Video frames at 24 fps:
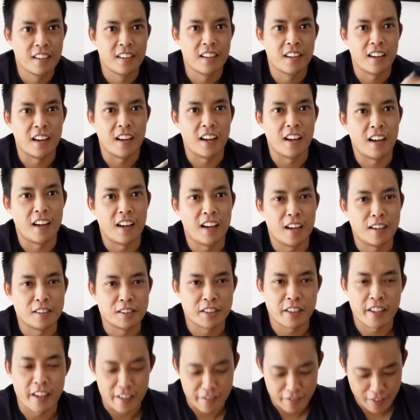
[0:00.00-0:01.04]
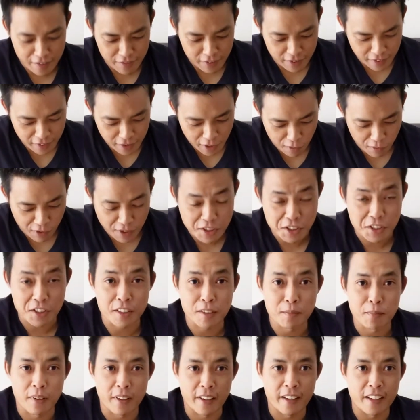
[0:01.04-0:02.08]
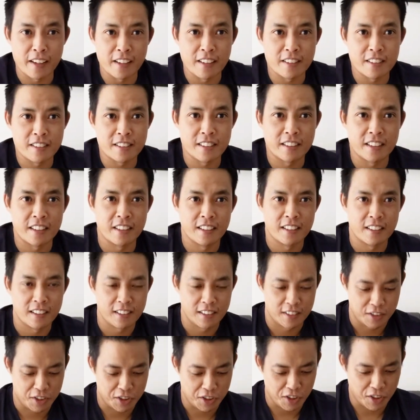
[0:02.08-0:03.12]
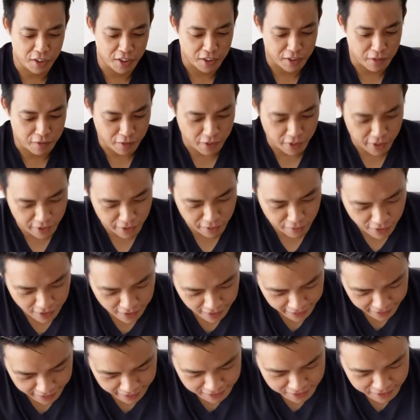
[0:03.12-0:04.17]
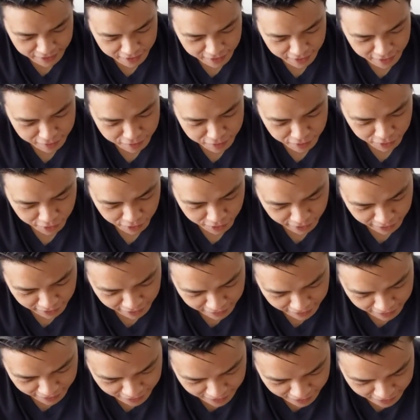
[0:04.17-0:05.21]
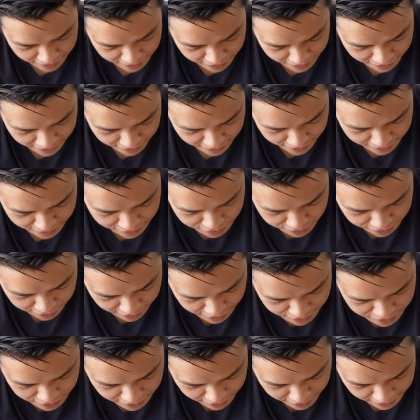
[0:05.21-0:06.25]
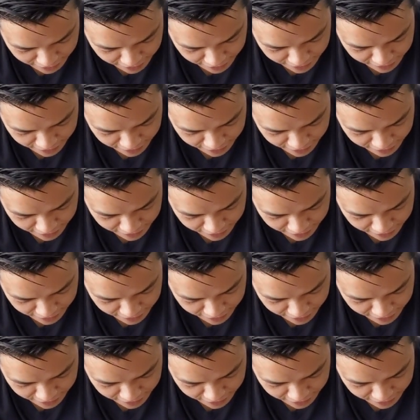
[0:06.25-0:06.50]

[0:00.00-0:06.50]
So yeah, if you have another question, please shoot it through while I continue drawing JJ.